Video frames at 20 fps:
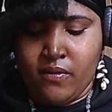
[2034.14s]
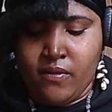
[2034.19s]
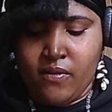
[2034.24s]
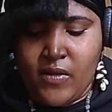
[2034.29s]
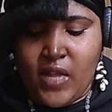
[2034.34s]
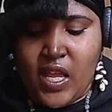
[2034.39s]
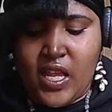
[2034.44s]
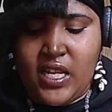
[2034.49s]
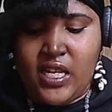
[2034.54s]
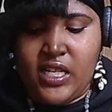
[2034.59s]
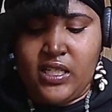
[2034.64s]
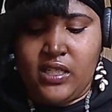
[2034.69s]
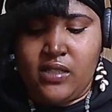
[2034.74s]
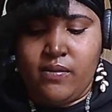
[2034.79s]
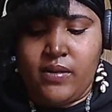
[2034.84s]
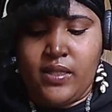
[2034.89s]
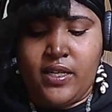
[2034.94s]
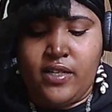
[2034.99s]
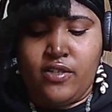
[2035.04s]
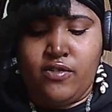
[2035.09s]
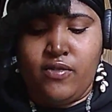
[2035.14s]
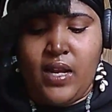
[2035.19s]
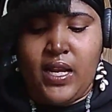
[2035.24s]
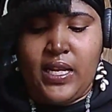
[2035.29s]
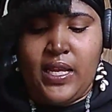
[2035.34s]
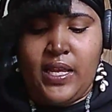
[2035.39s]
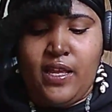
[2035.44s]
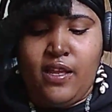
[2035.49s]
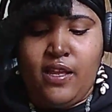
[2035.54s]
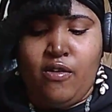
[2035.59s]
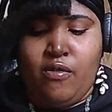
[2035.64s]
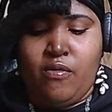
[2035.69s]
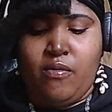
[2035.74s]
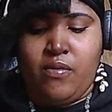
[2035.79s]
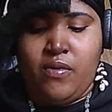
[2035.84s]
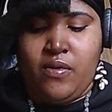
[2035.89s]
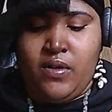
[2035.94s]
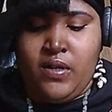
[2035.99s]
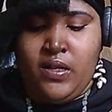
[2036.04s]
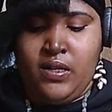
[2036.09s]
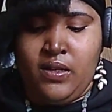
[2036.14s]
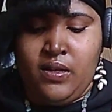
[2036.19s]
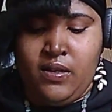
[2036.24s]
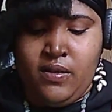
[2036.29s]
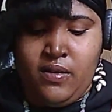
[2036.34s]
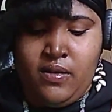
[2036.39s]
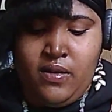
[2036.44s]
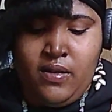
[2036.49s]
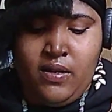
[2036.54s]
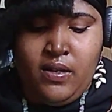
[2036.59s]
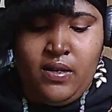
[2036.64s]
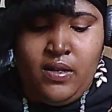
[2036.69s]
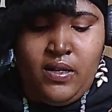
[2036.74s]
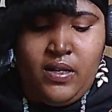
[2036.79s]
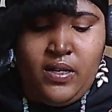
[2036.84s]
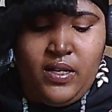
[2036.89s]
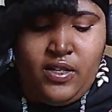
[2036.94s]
And this is what they're trying to help. They're